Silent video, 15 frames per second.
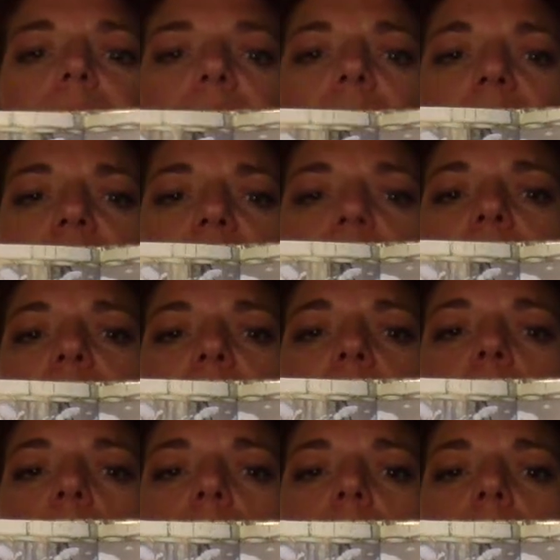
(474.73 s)
see how they make
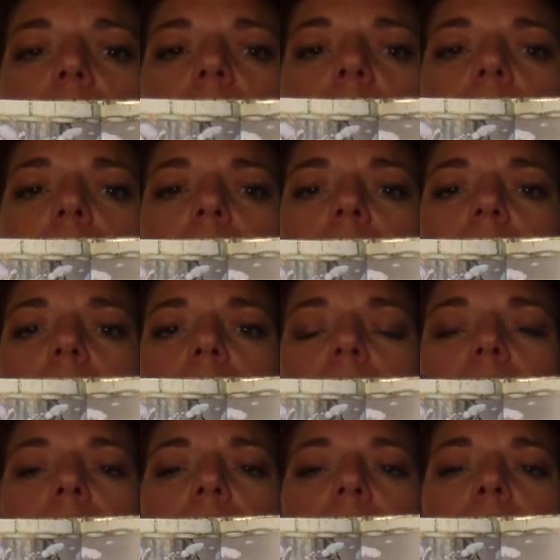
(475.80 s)
it work.
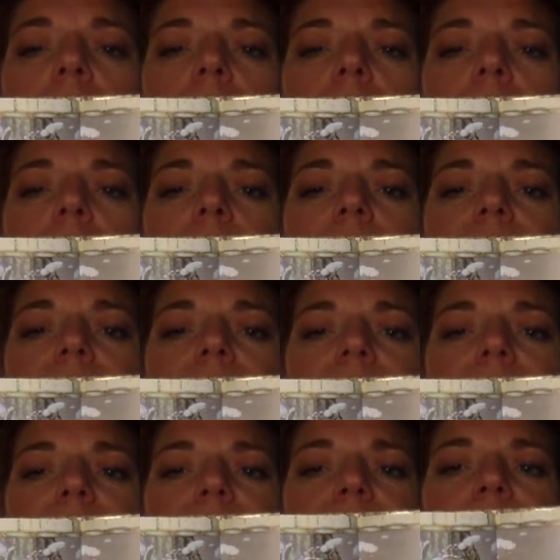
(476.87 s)

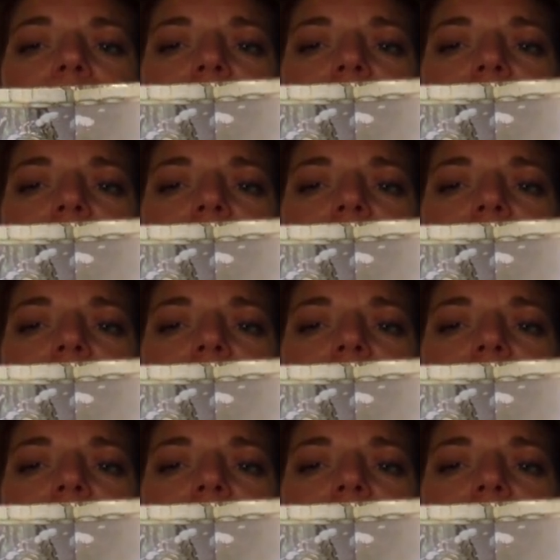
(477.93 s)
Oh,